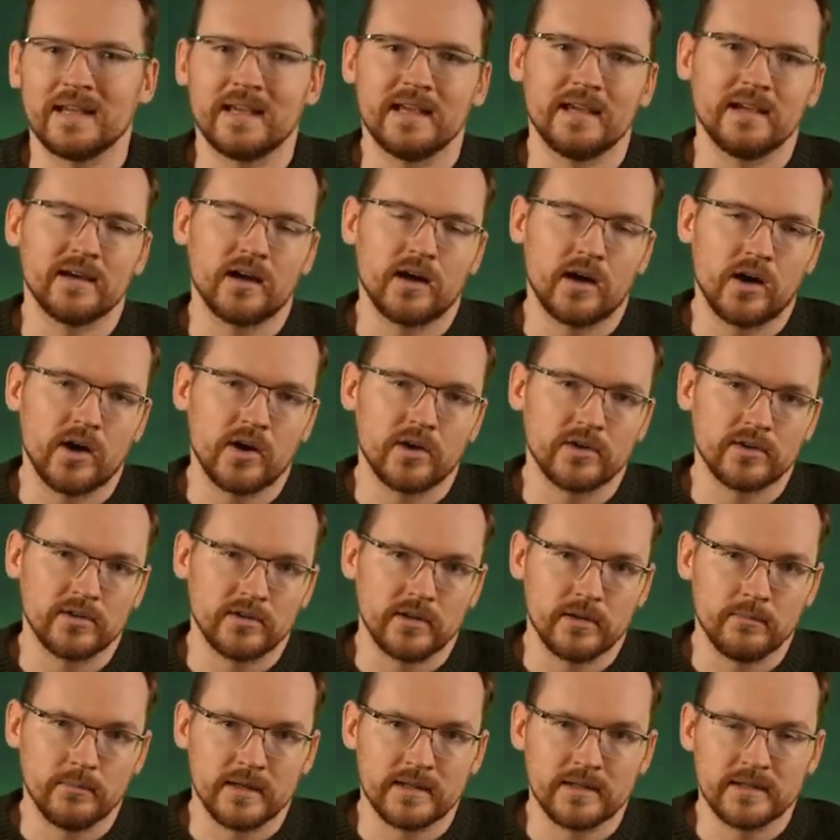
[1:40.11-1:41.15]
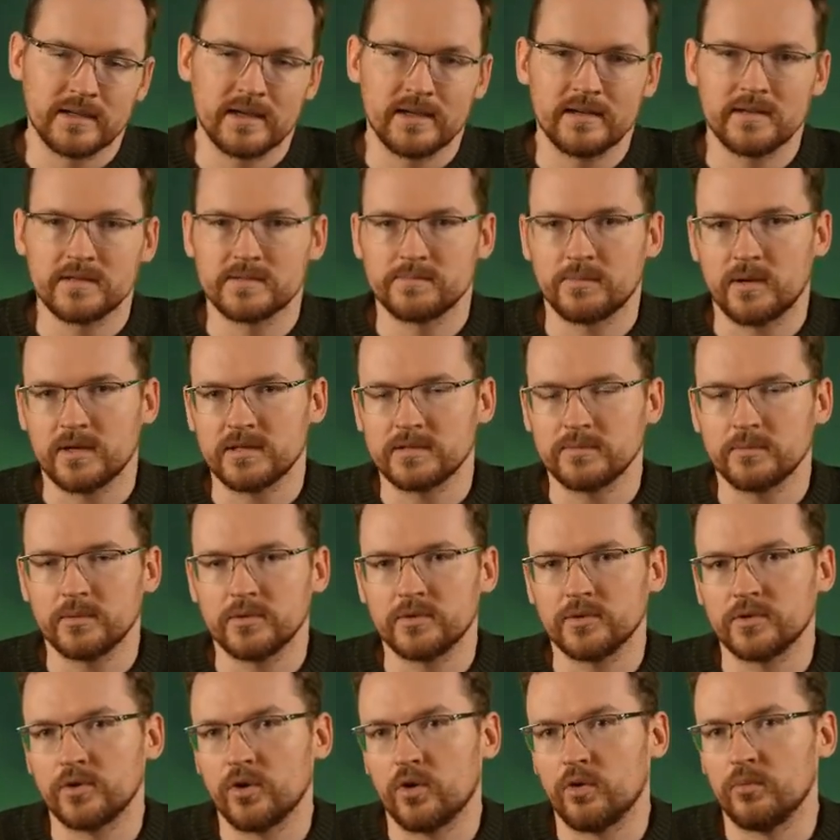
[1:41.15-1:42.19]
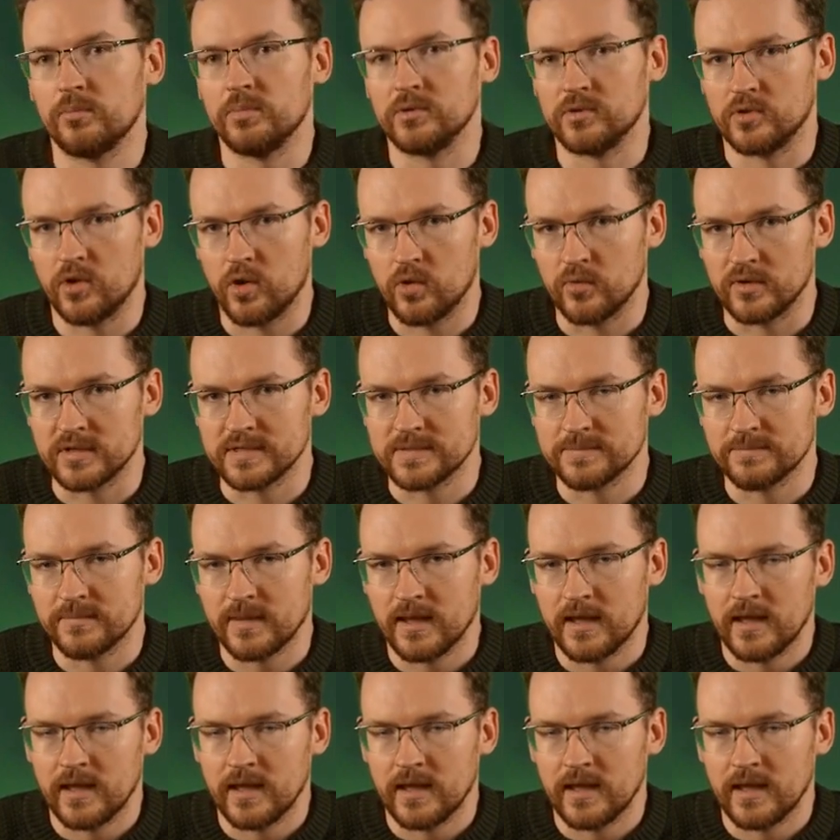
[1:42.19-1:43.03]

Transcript: a hard limit. It is possible to go below it.